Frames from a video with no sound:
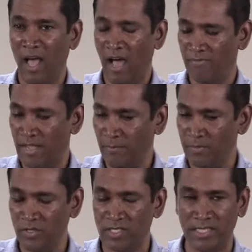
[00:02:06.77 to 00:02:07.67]
I've come
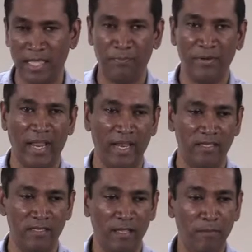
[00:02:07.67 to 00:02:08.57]
to
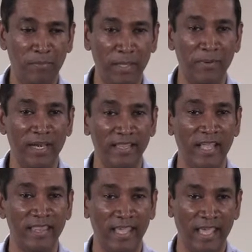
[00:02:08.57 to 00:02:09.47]
separate people in their
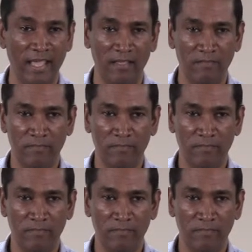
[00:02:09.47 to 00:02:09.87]
thinking.